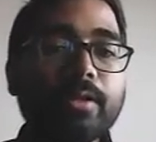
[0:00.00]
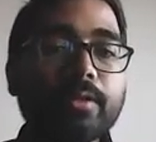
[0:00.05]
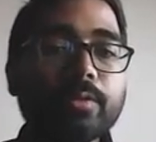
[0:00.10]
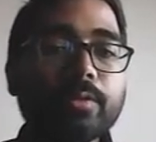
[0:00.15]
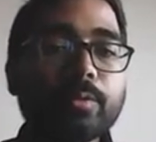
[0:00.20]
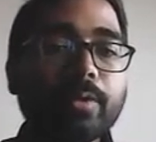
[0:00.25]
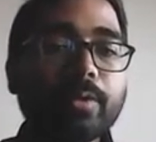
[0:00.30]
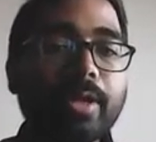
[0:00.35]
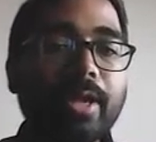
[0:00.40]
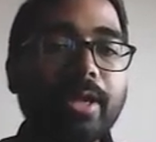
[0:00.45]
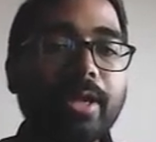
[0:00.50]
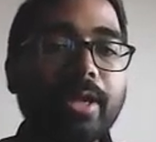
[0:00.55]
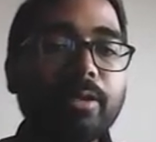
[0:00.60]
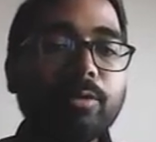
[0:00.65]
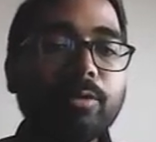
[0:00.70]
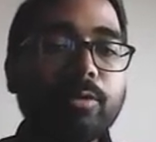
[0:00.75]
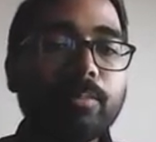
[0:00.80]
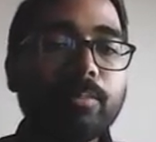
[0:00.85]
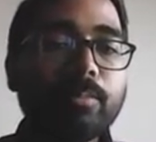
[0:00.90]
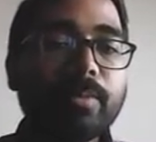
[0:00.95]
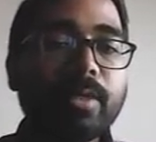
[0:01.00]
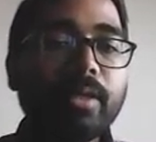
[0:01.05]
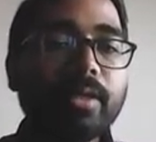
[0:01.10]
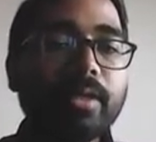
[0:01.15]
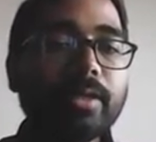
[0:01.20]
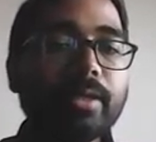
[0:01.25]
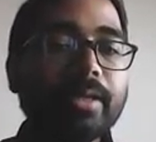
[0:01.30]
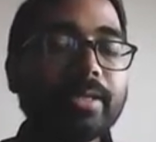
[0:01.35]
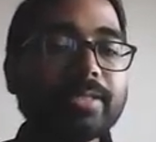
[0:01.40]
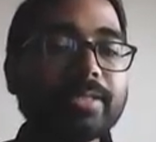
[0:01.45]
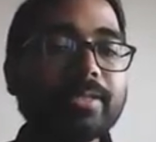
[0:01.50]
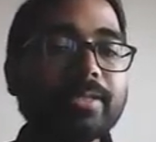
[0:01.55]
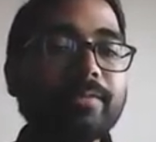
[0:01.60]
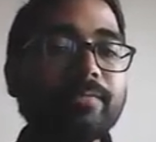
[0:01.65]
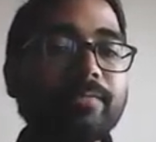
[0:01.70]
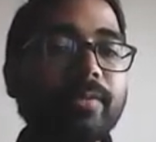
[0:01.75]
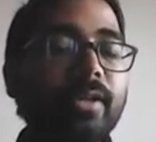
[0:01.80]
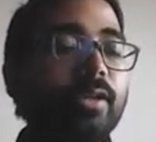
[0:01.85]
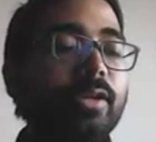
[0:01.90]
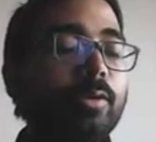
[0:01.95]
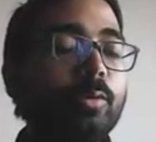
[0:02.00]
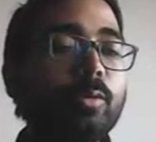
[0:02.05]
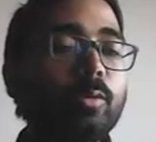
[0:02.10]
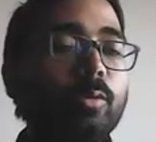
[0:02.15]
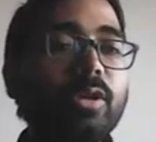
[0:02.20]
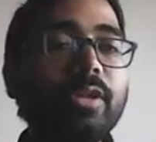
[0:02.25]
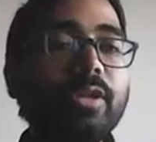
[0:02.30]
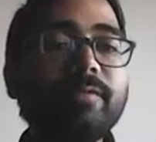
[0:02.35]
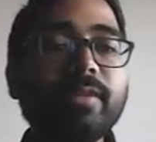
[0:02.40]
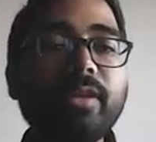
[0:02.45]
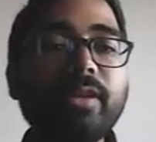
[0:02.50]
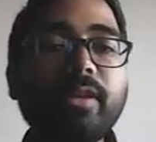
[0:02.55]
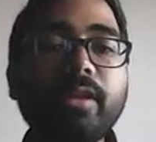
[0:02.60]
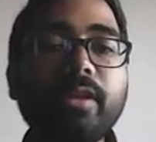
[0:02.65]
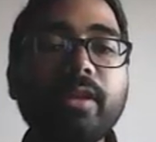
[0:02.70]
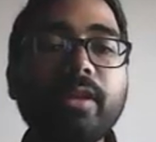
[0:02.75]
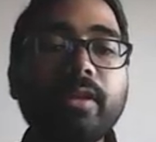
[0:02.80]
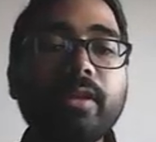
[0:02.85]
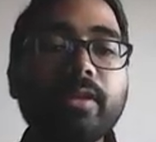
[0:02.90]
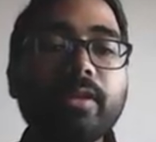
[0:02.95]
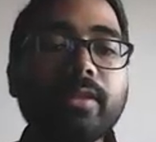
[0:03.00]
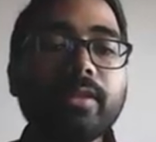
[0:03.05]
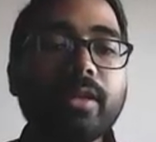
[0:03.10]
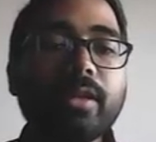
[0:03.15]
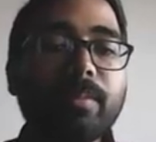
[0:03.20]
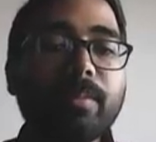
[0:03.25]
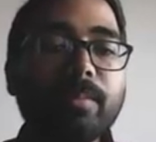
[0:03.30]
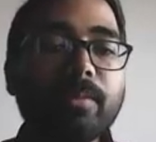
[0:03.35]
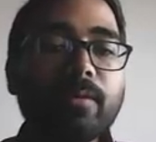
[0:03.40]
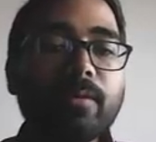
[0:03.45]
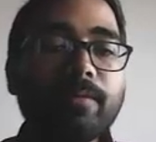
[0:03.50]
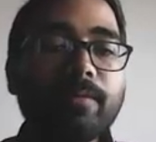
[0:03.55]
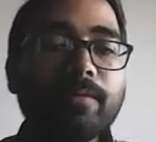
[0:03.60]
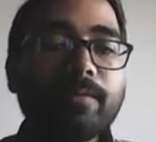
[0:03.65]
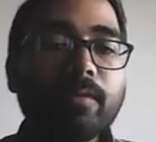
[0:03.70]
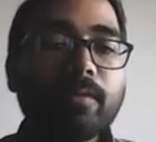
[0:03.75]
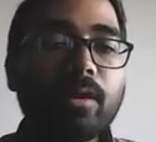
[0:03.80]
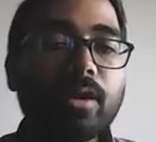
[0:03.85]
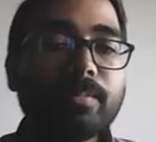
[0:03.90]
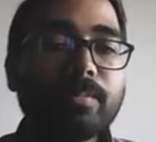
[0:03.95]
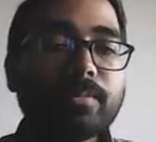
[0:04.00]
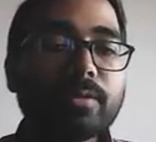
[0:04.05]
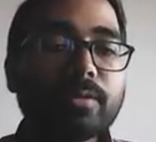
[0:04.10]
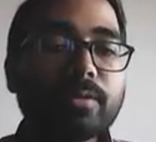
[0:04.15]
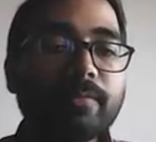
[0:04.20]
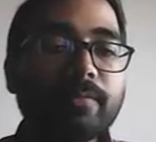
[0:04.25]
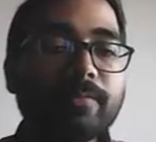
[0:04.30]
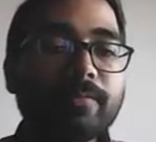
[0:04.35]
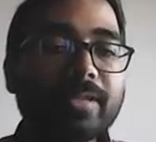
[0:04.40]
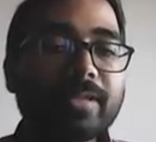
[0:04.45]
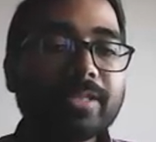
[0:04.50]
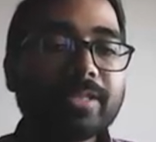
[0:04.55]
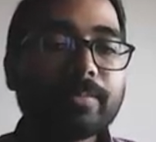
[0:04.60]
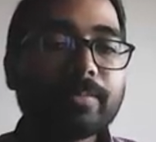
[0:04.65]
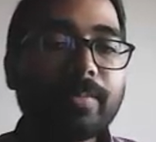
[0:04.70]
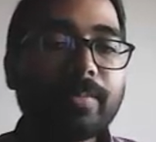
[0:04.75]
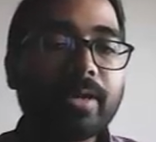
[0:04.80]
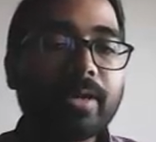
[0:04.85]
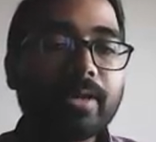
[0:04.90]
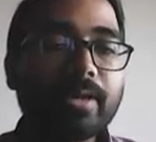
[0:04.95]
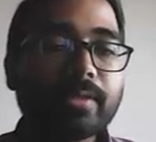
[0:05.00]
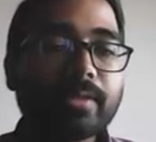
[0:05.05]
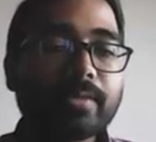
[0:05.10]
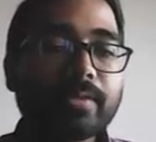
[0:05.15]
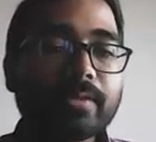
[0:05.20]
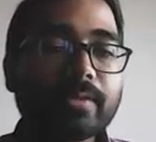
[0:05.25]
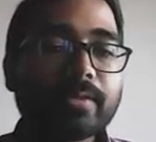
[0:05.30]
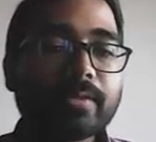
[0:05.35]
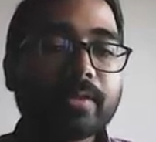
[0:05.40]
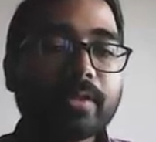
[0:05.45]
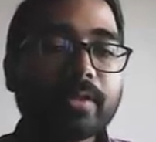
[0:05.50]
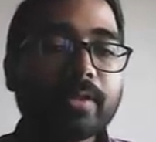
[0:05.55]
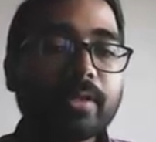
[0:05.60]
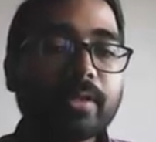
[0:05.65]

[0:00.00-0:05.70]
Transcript: So A into B is defined only when the number of columns of first matrix